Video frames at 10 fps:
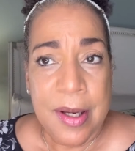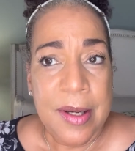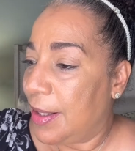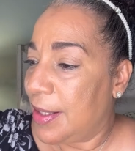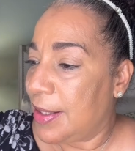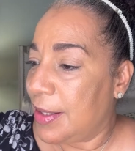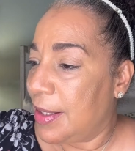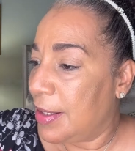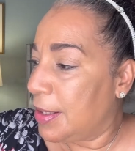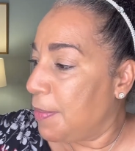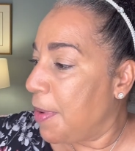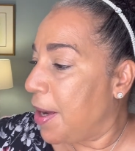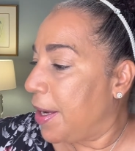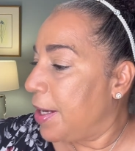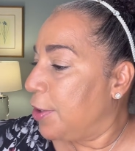This is
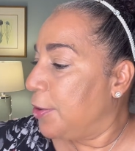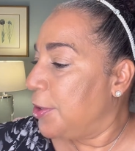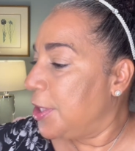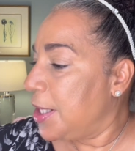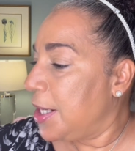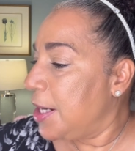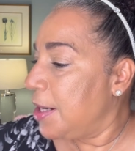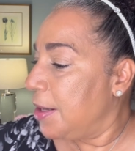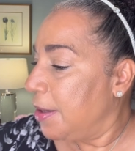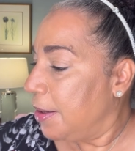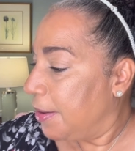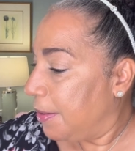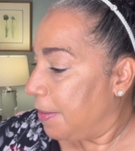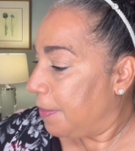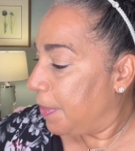my Gucci
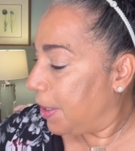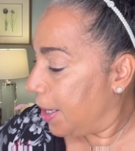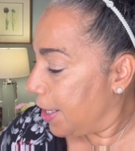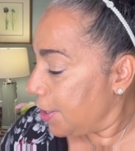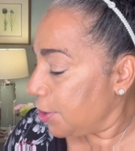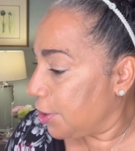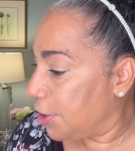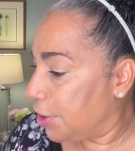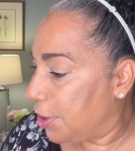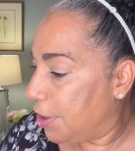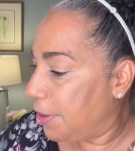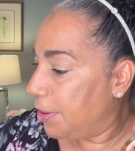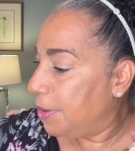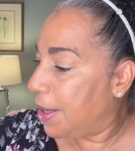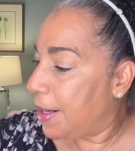blush
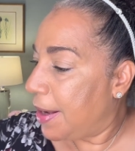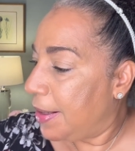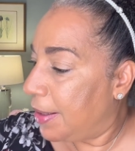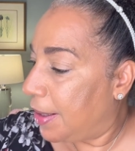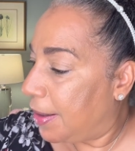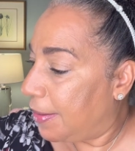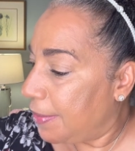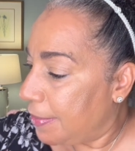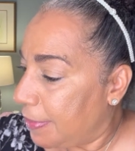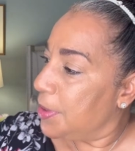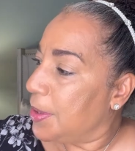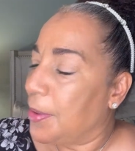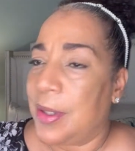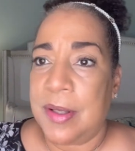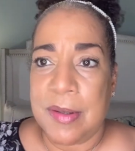that I love. So I'm going
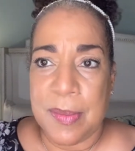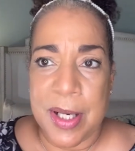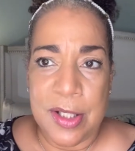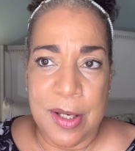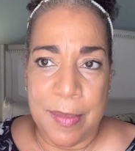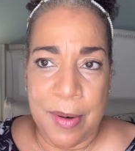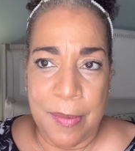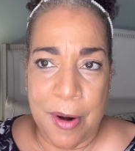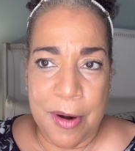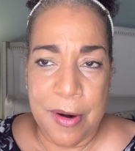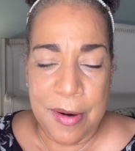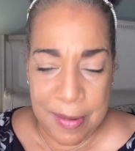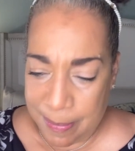to use my Jumbo Worker.